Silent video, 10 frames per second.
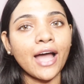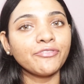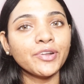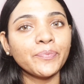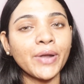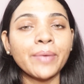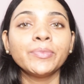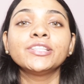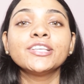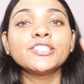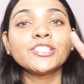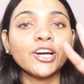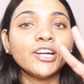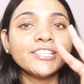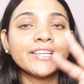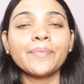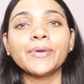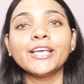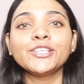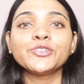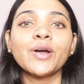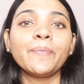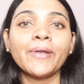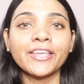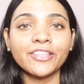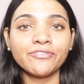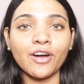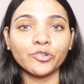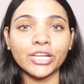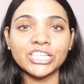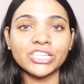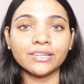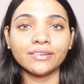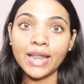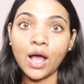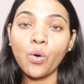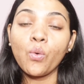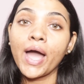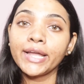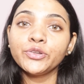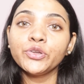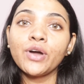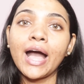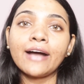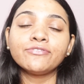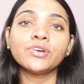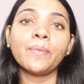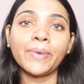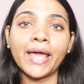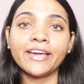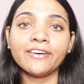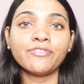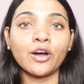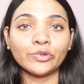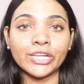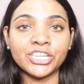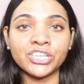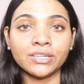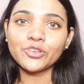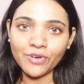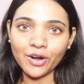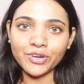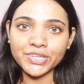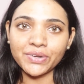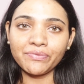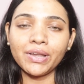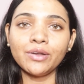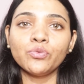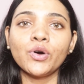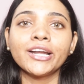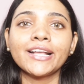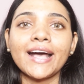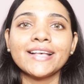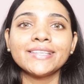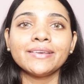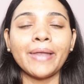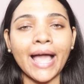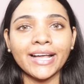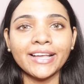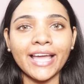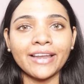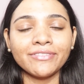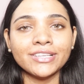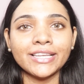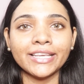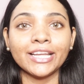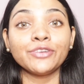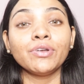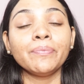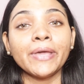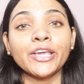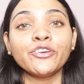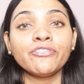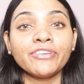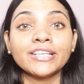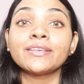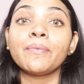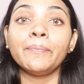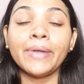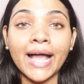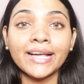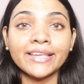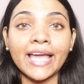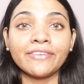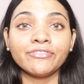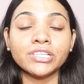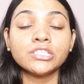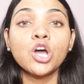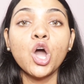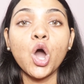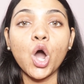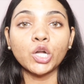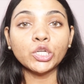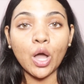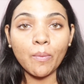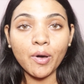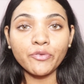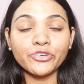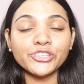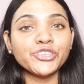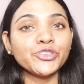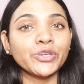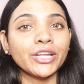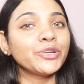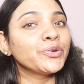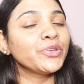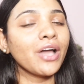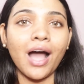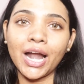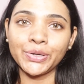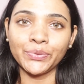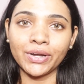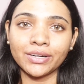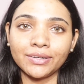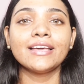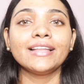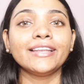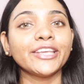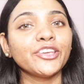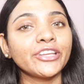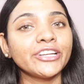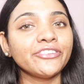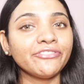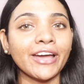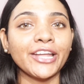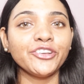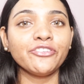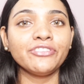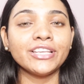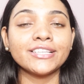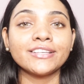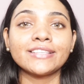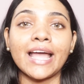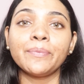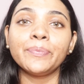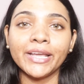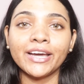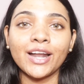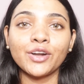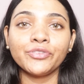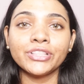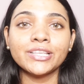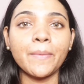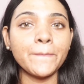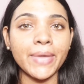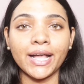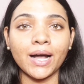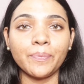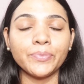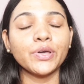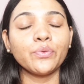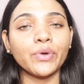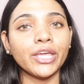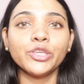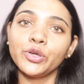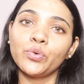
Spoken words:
After primer, the third step is to apply the foundation. Now, why do you have to apply a foundation? So foundation will work as a blank canvas, like it will make your face a blank canvas on top of which you can do your artwork. Like you can define your features and play around with some makeup the way you